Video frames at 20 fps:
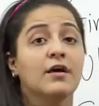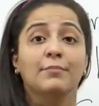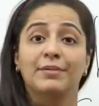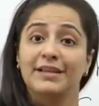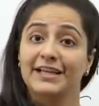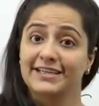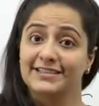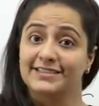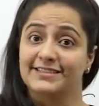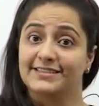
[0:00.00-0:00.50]

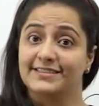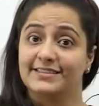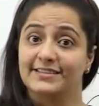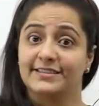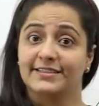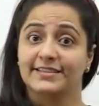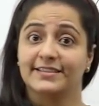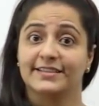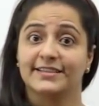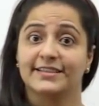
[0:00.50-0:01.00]
Please,
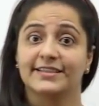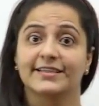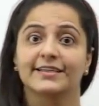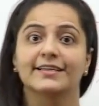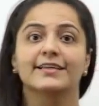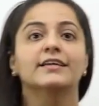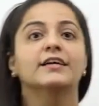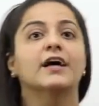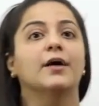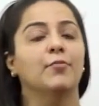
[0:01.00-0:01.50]

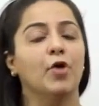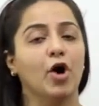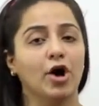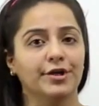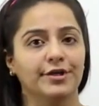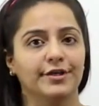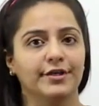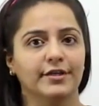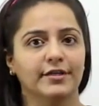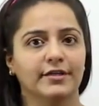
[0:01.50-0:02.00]
come
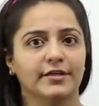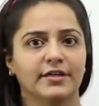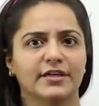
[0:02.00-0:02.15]
on,